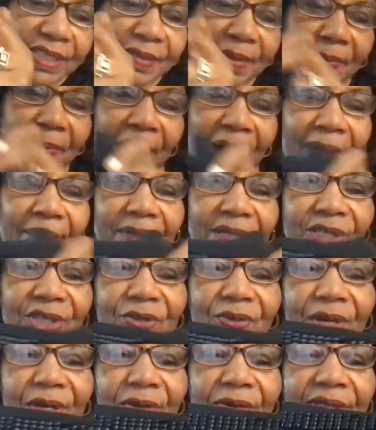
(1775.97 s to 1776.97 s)
asked me, Mom, did you
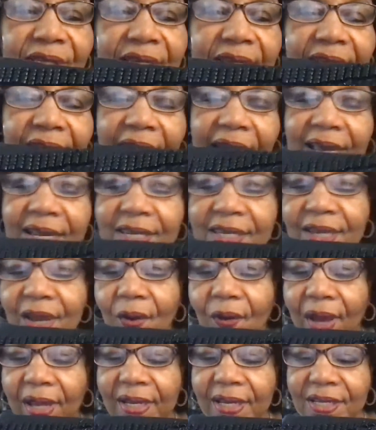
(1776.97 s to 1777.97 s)
use it yet?
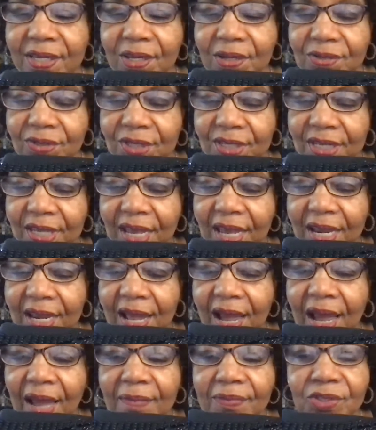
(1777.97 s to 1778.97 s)
No, I didn't use it yet.
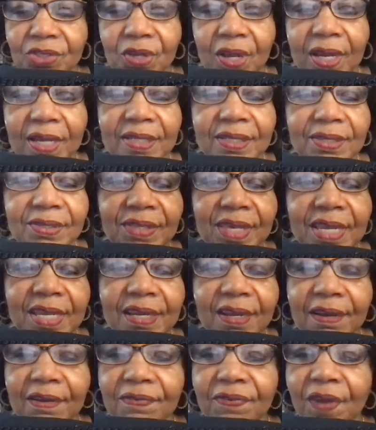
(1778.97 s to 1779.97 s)
I'm trying to
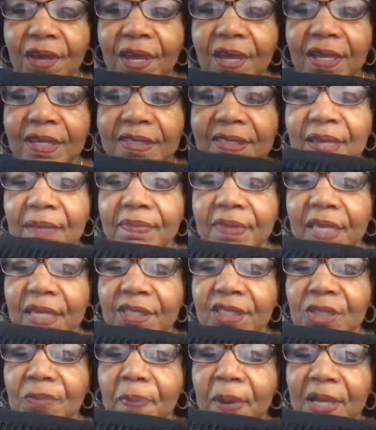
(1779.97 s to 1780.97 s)
think of something
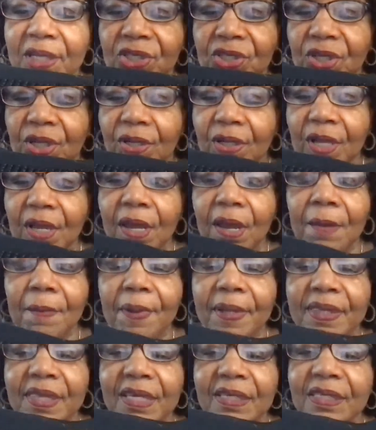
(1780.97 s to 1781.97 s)
special.
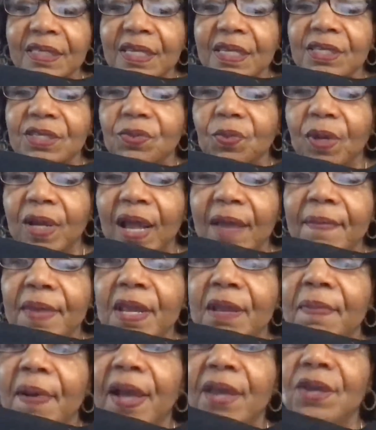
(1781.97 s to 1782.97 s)
But this is what I
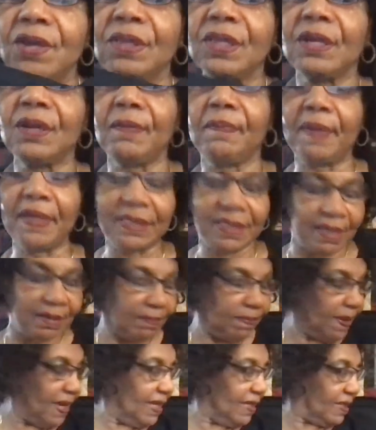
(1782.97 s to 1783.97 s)
mean about your little bits
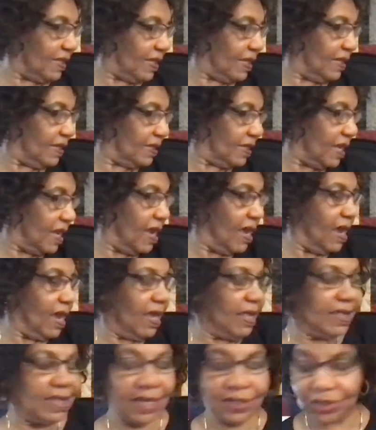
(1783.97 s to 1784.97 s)
and pieces
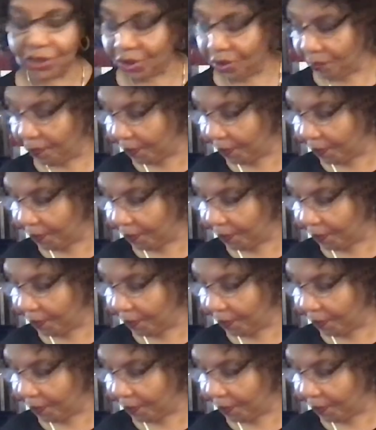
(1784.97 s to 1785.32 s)
that you